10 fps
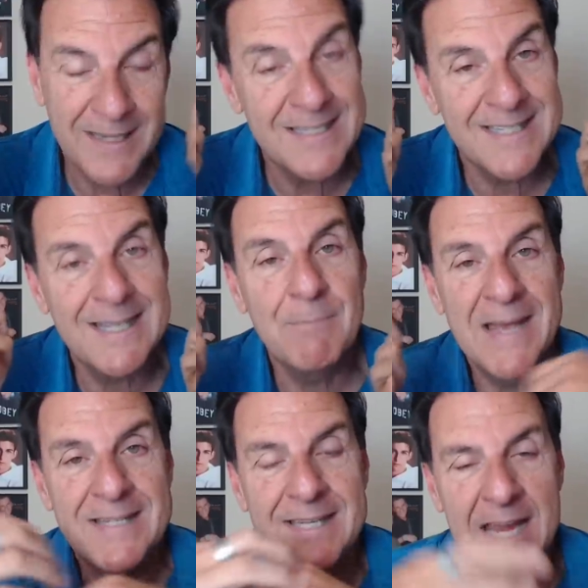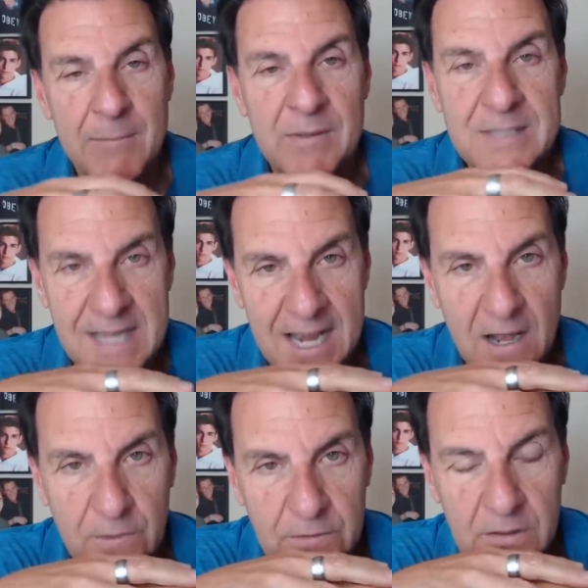but it's the best game in
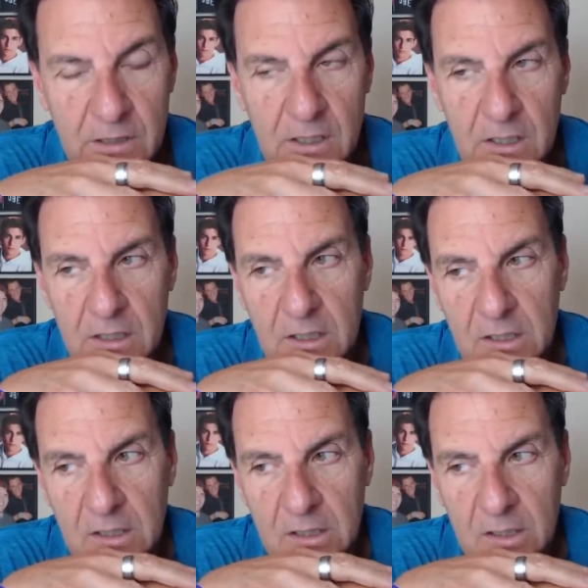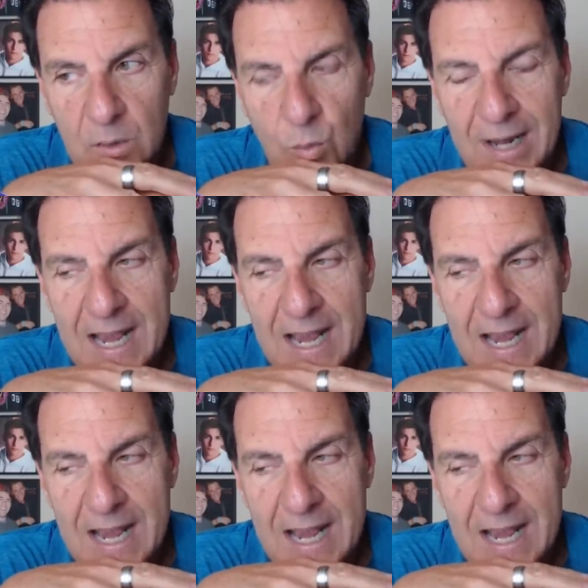town what